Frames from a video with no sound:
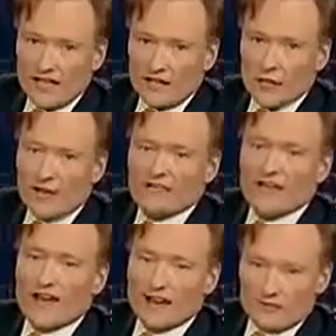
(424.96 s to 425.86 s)
heat wave,
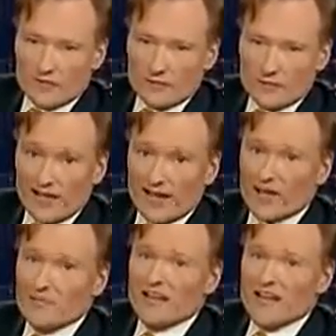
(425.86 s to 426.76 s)
everybody, and
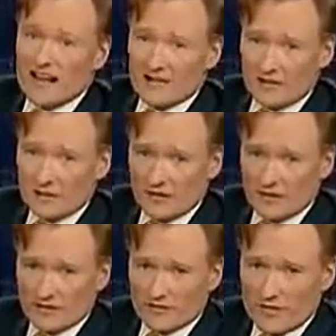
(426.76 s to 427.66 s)
I mean everybody,
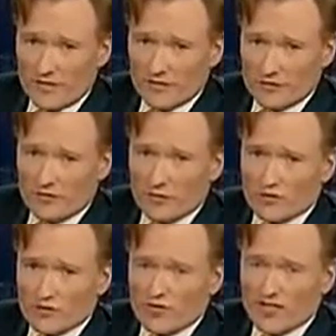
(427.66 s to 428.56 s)
is advised to
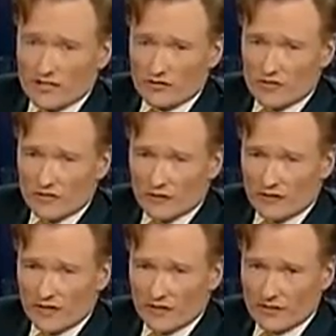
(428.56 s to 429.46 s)
avoid doing any
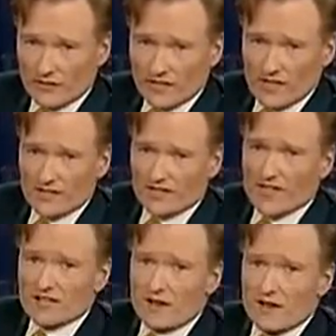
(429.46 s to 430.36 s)
strenuous activity. And this
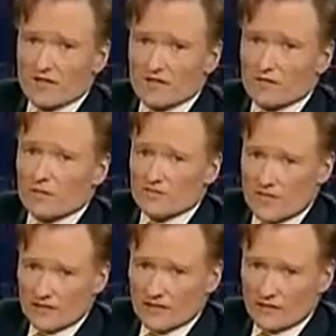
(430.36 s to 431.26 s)
has obviously been
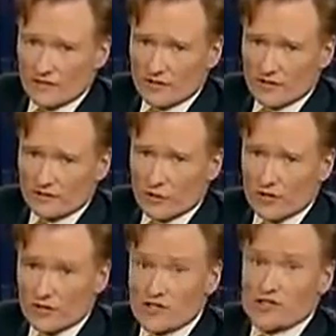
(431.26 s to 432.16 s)
very difficult for
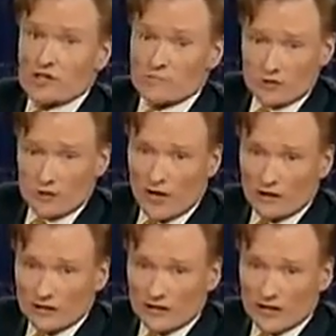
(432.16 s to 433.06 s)
one of our show's most
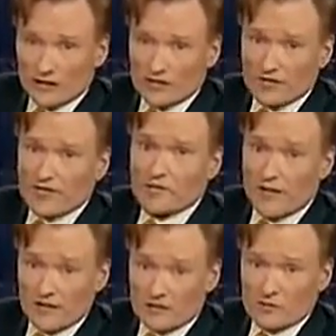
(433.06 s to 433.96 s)
popular characters, the
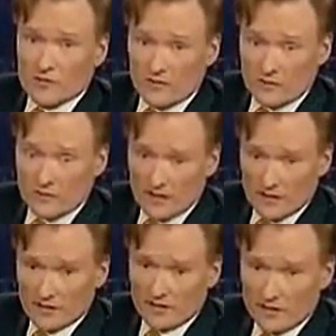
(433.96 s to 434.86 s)
masturbating
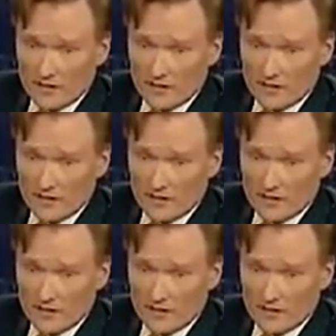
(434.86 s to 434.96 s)
bear.